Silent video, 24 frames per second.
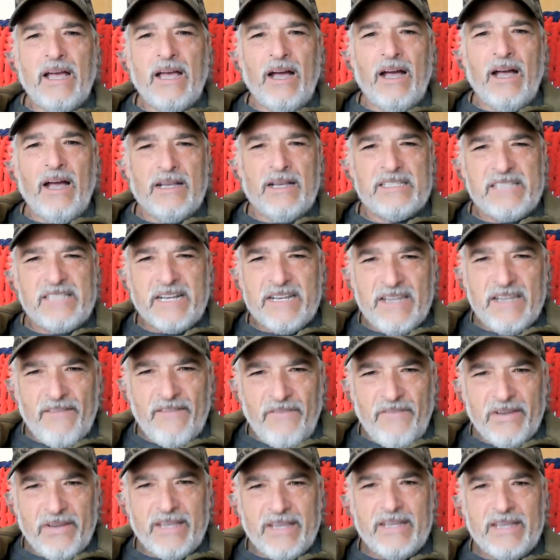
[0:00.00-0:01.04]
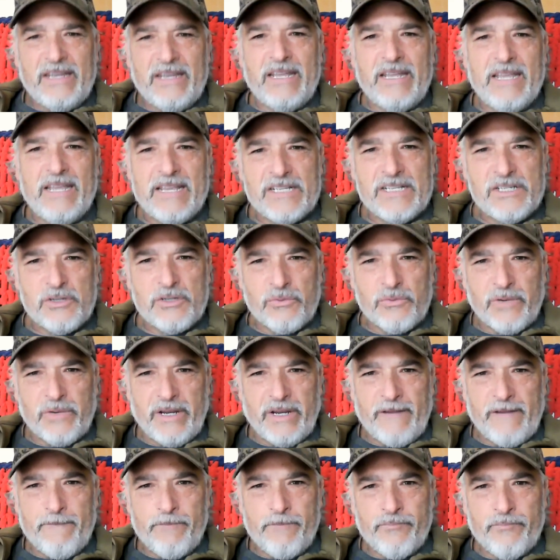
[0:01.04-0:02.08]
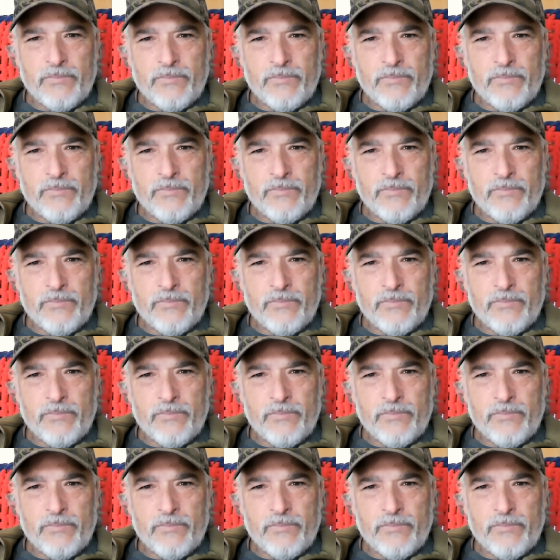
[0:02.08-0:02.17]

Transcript: a significant history,